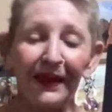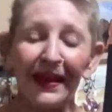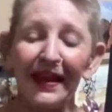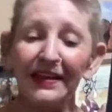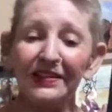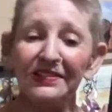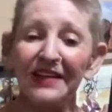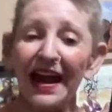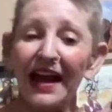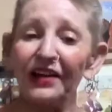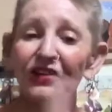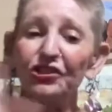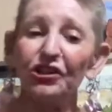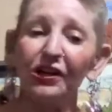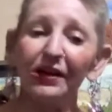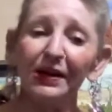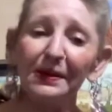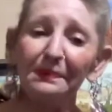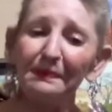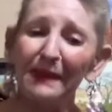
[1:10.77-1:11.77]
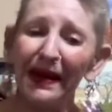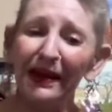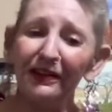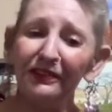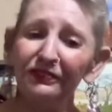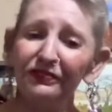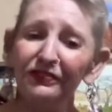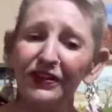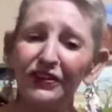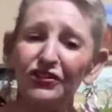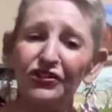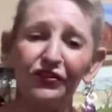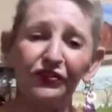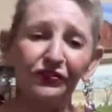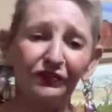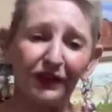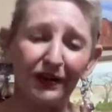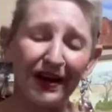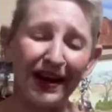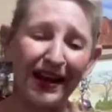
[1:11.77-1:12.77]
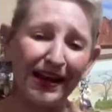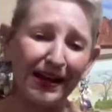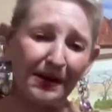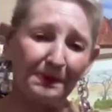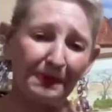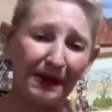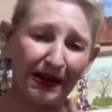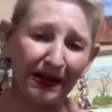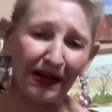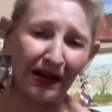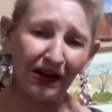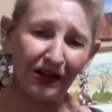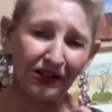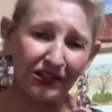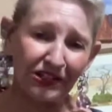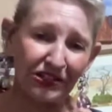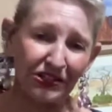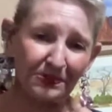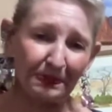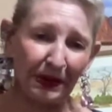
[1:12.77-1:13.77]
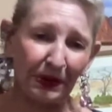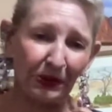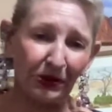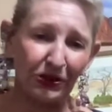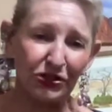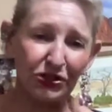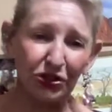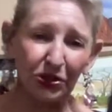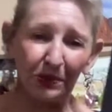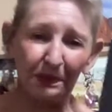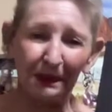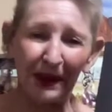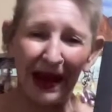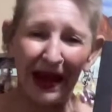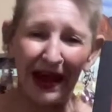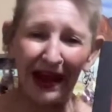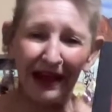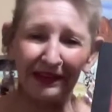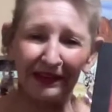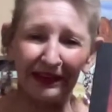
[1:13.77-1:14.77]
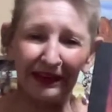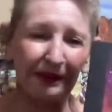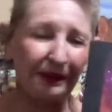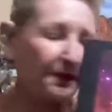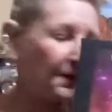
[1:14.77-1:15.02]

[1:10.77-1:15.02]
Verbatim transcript: it's actually beneficial for anybody on a spiritual path